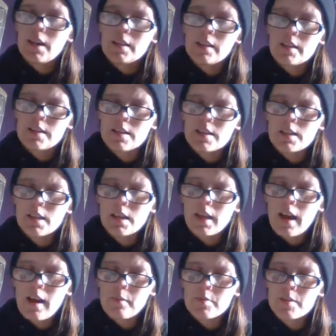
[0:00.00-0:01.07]
This is the
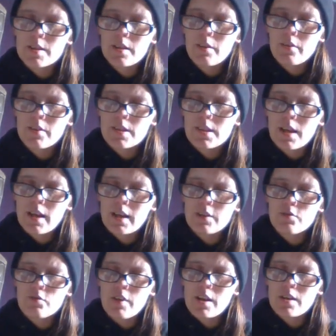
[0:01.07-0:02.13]
Lab Series
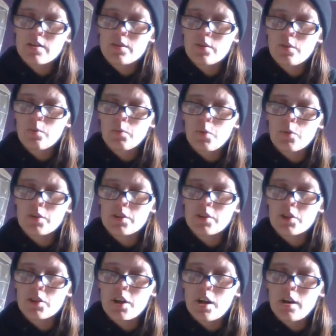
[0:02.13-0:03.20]
Age Rescue Water
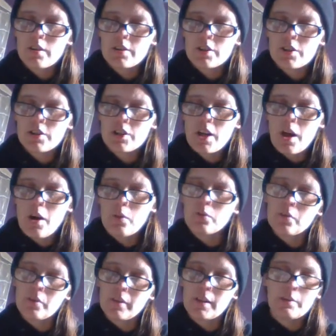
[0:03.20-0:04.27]
Charge Gel
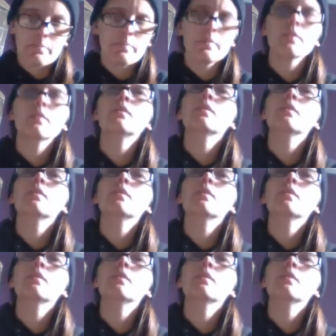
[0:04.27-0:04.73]
Cream.